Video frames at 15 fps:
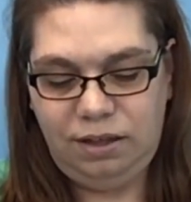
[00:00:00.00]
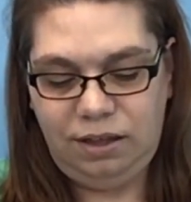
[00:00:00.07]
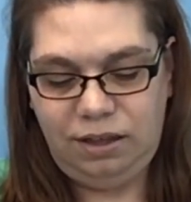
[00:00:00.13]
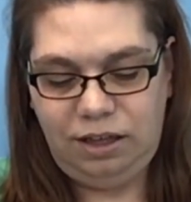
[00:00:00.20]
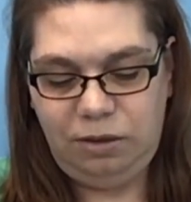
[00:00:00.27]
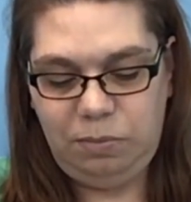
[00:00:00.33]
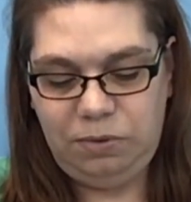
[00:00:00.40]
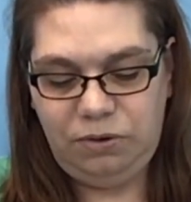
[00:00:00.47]

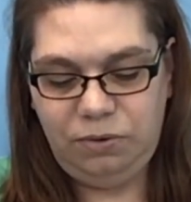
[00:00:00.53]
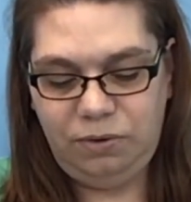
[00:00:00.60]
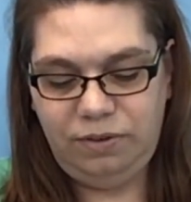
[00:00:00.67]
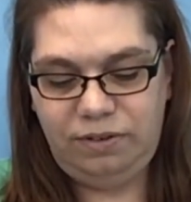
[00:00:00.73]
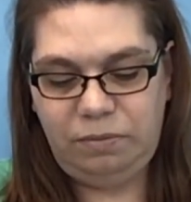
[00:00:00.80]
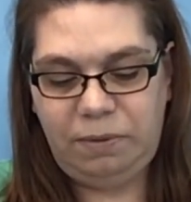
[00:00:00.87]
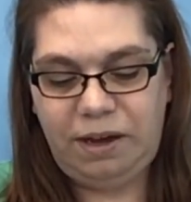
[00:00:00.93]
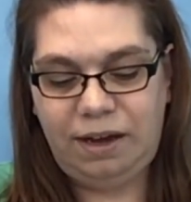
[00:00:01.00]
keep it towards the
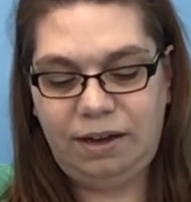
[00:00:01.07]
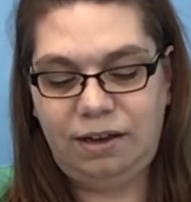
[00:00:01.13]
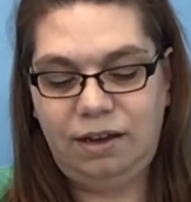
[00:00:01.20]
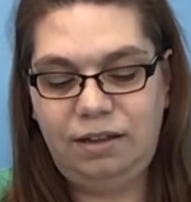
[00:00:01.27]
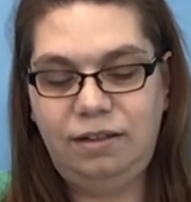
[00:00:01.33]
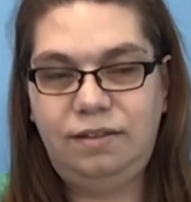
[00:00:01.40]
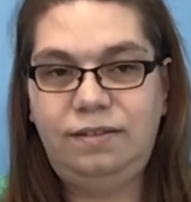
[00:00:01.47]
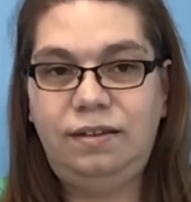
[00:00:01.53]
back,
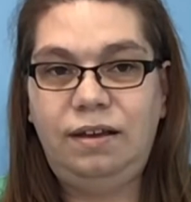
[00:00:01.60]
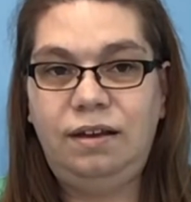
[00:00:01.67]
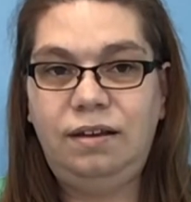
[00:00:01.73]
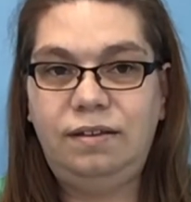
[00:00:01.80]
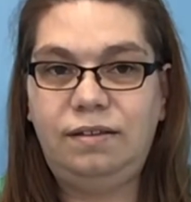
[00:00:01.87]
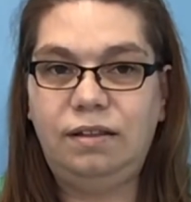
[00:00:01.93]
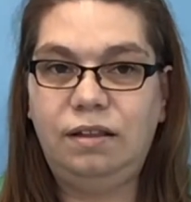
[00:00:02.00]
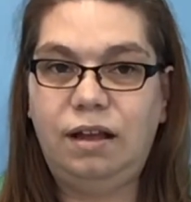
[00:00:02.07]
and the sand
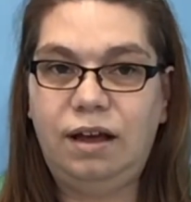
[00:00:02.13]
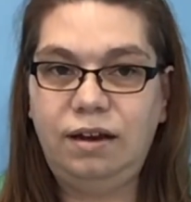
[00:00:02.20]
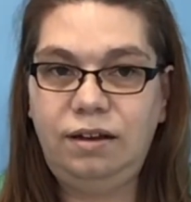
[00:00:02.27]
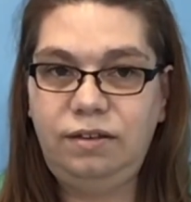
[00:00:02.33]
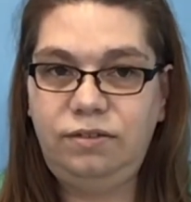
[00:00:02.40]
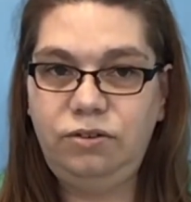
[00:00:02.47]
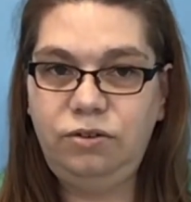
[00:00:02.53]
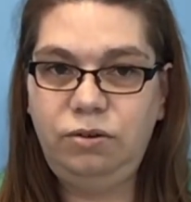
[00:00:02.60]
is a lot
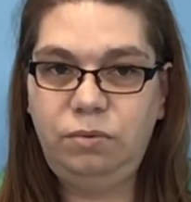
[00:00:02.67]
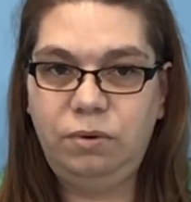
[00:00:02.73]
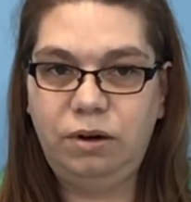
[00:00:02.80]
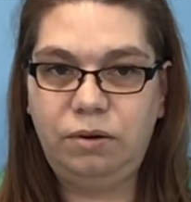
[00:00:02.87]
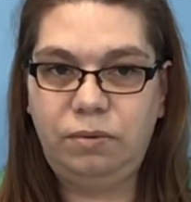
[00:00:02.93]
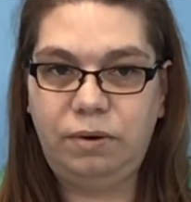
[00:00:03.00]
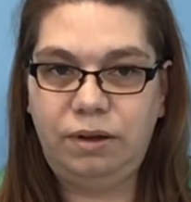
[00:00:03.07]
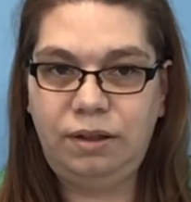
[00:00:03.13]
easier to
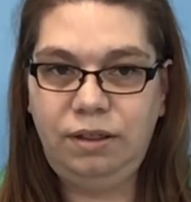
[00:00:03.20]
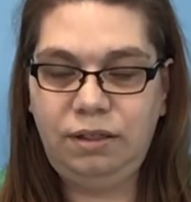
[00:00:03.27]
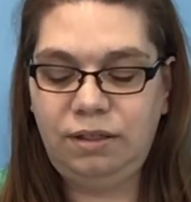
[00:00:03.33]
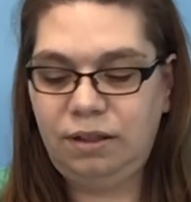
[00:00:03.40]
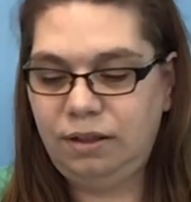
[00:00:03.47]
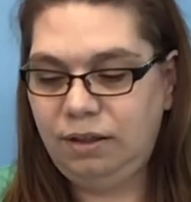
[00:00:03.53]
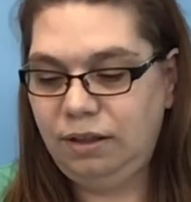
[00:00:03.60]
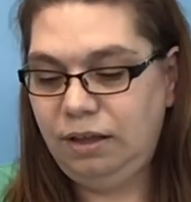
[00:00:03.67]
work with.
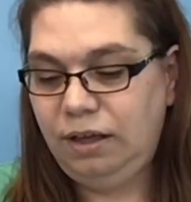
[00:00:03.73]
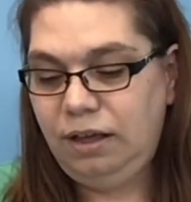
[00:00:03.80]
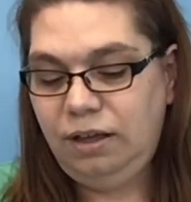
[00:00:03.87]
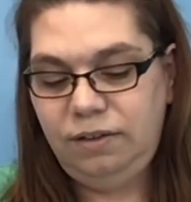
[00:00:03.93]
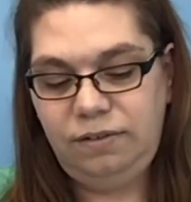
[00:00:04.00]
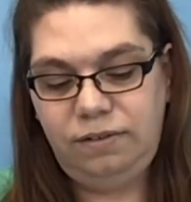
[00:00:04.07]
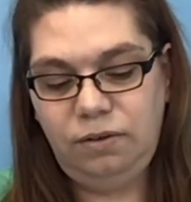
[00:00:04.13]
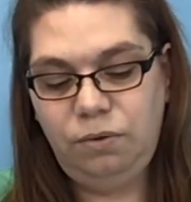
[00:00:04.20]

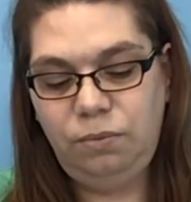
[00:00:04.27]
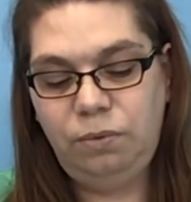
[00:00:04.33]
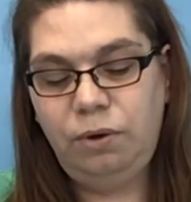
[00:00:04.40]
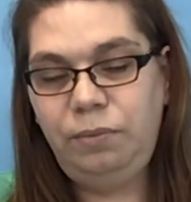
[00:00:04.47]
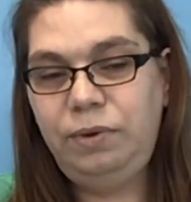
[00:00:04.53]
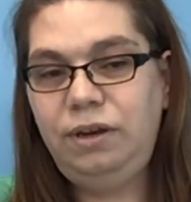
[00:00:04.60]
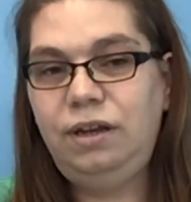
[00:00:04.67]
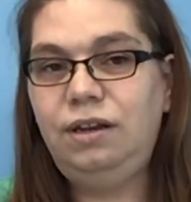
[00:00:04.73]
So what
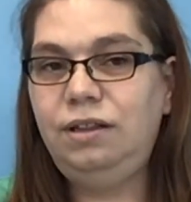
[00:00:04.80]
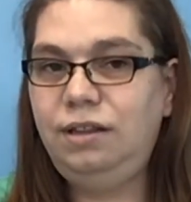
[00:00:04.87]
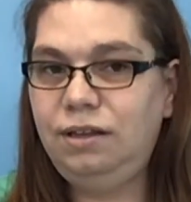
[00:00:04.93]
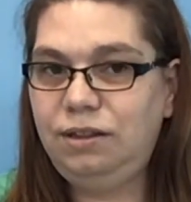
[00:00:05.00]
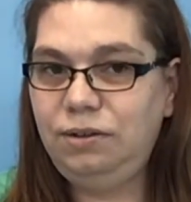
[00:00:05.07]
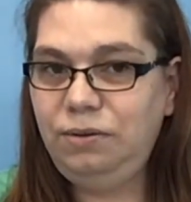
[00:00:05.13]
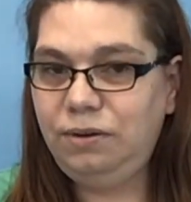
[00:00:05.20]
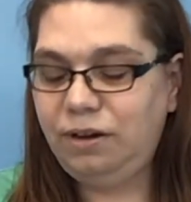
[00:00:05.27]
we needed the
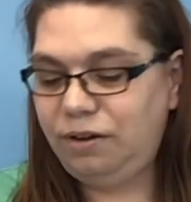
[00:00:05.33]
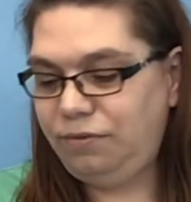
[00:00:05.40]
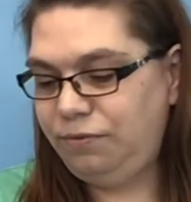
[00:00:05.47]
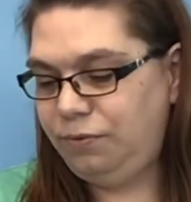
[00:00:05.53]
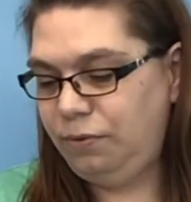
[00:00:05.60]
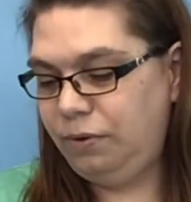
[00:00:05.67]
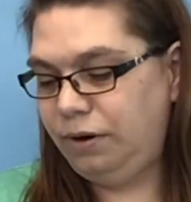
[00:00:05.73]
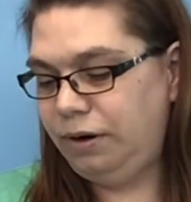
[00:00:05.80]
glue gun
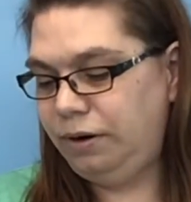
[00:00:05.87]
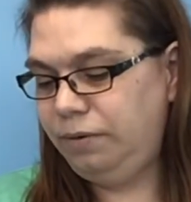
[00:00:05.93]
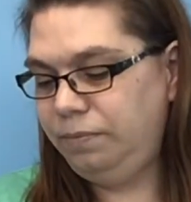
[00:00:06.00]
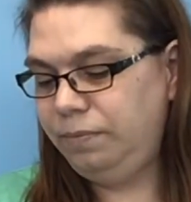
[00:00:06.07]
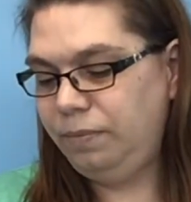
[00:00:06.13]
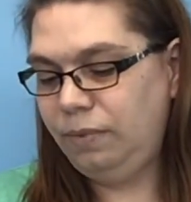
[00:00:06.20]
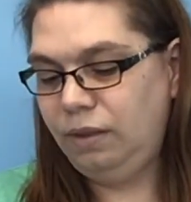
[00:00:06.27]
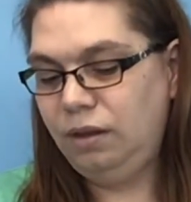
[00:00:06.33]
for
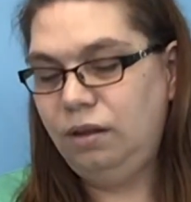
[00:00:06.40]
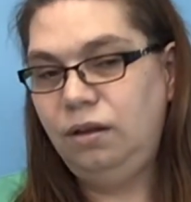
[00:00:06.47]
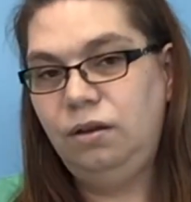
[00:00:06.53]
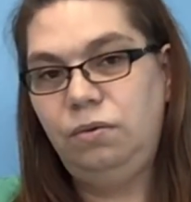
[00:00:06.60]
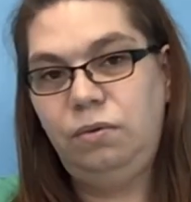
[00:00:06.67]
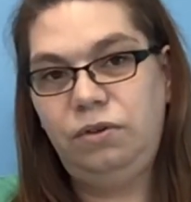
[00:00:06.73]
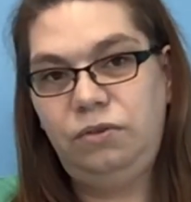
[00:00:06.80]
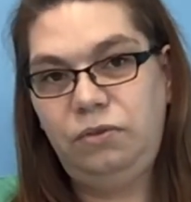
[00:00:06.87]

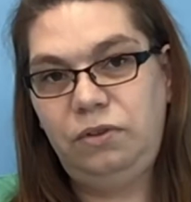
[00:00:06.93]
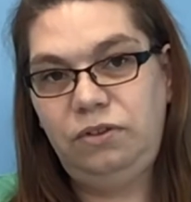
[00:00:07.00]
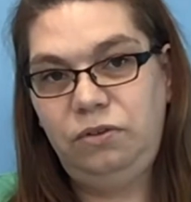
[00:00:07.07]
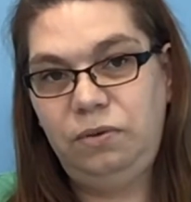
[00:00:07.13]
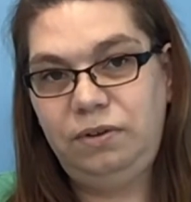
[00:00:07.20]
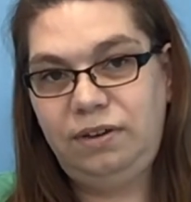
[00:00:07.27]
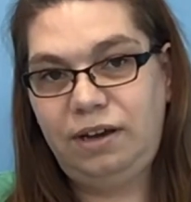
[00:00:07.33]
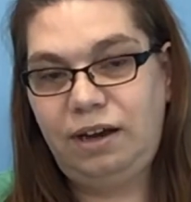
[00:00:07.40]
was to
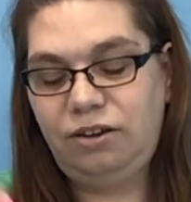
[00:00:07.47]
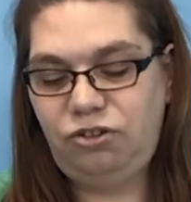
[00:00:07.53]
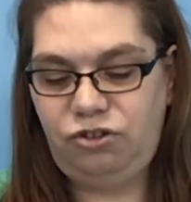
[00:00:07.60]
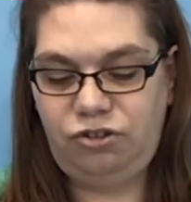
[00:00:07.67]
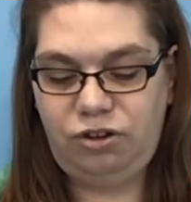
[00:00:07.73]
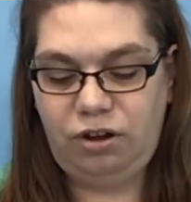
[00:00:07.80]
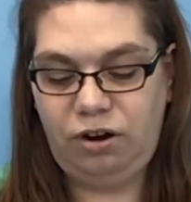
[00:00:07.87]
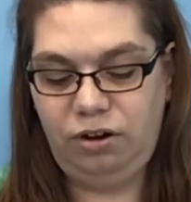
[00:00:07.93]

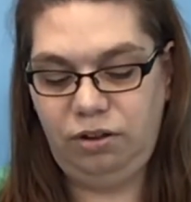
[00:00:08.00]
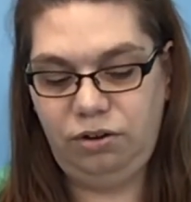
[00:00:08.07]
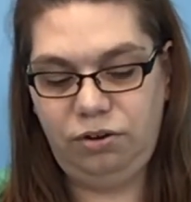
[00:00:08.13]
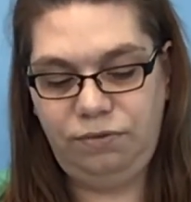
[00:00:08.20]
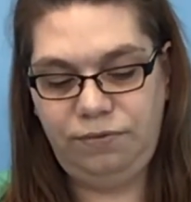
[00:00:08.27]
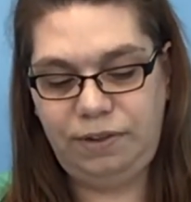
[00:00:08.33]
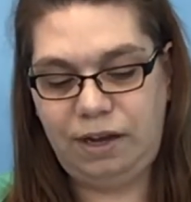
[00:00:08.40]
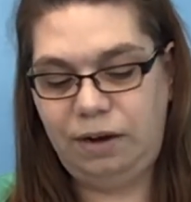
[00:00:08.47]
attach our little
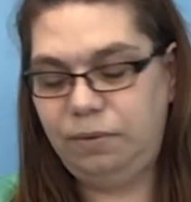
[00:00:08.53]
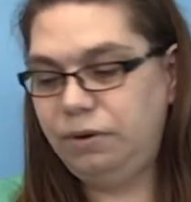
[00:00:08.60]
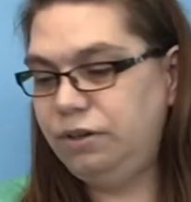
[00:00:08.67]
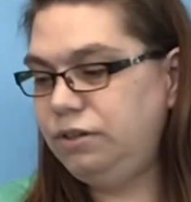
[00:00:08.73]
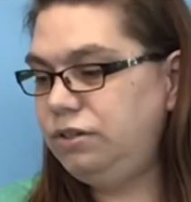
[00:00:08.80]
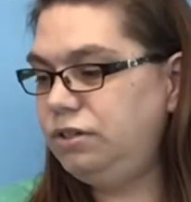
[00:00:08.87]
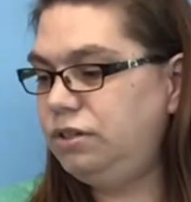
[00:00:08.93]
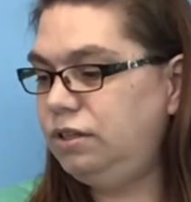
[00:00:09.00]

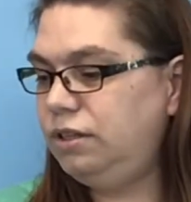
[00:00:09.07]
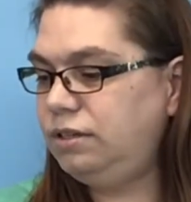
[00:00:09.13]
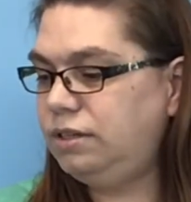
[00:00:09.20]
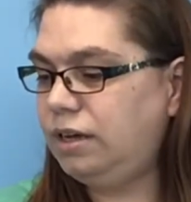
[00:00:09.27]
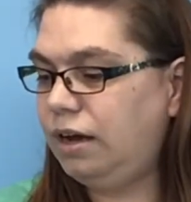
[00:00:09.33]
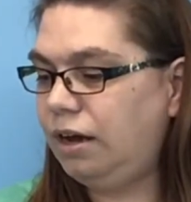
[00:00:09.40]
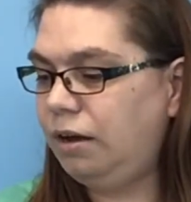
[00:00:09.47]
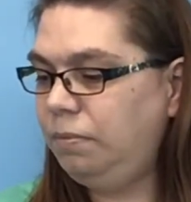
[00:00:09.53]
flowers to the
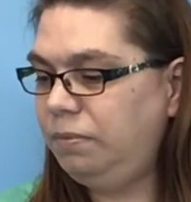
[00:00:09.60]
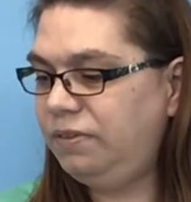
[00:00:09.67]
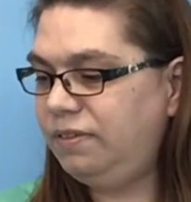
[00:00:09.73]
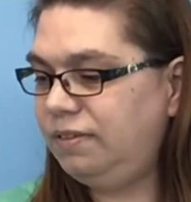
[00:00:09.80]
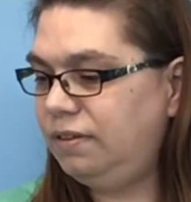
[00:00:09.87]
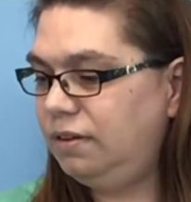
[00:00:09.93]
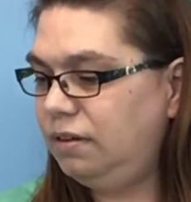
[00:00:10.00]
tops.